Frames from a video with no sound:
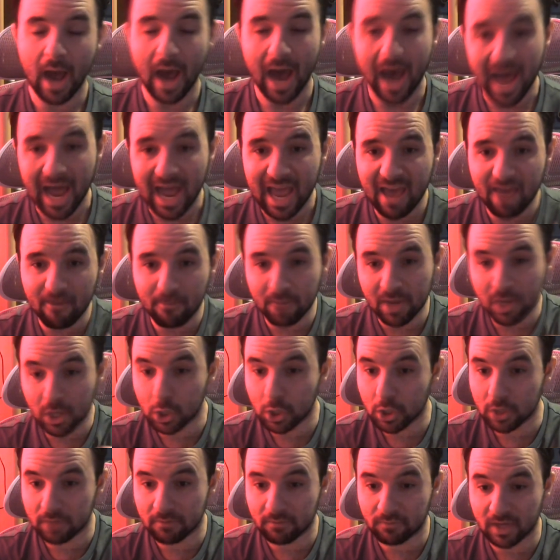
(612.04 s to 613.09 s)
I have made
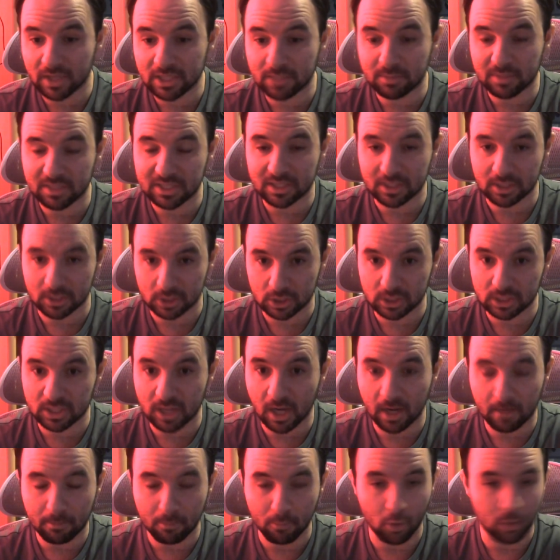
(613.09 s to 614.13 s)
good investments in the
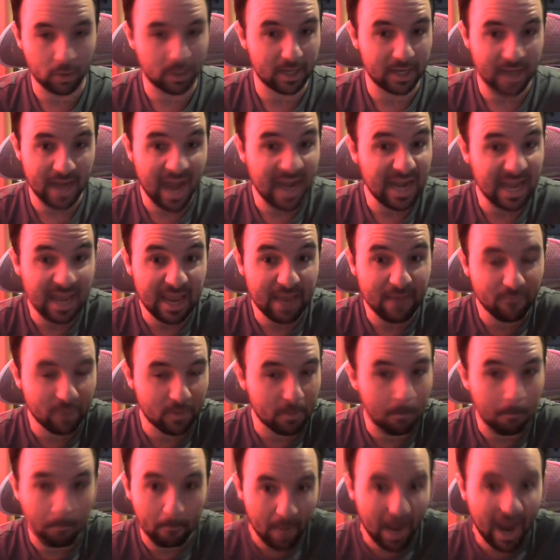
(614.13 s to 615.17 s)
stock market, and
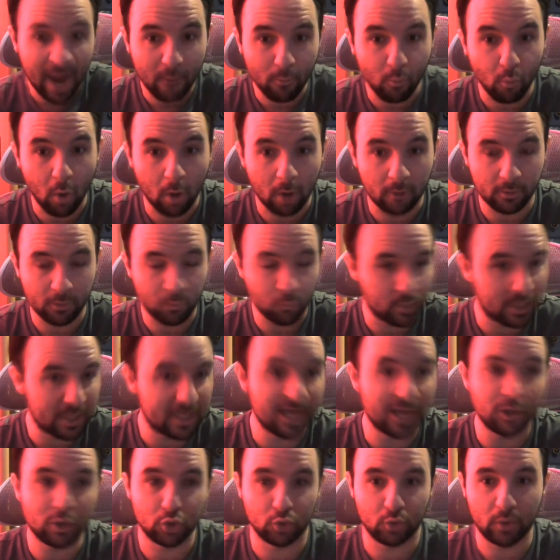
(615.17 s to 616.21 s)
even my wallet would
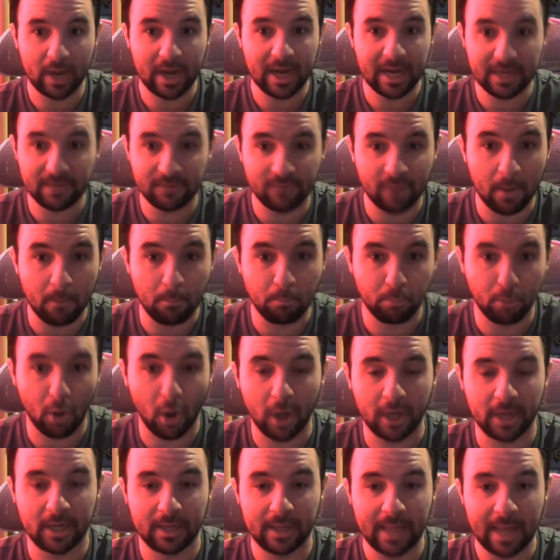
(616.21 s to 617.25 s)
get drained if I
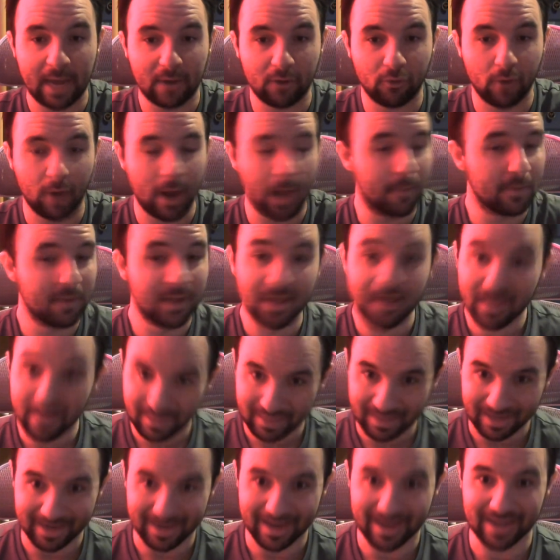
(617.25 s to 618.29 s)
bought into that crap.
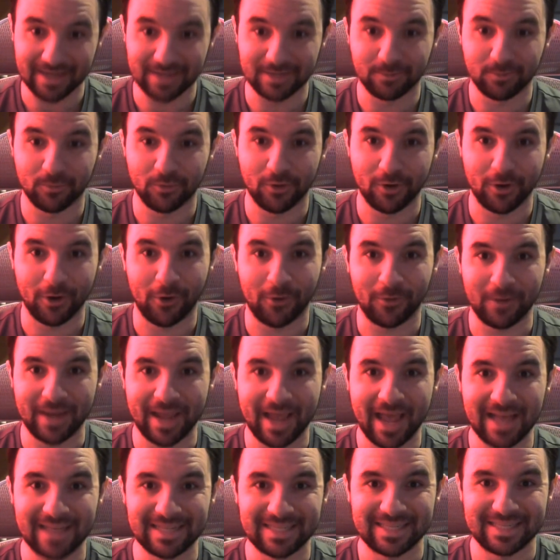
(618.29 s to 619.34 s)
Thank God your boy already
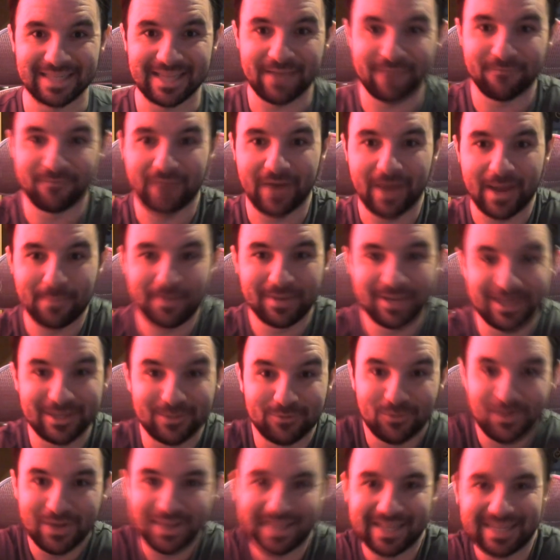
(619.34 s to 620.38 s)
has his invite, because
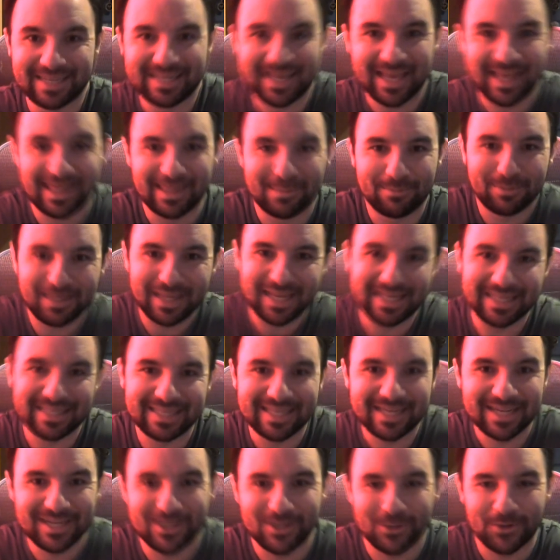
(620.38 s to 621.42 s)
we the 10th place
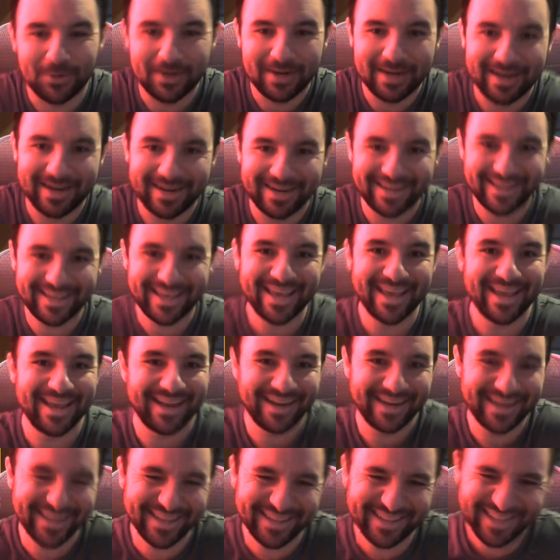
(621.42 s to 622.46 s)
Centurion
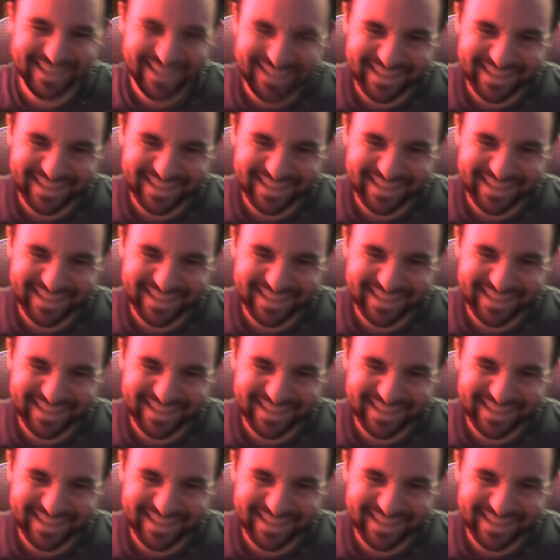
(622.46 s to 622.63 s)
King.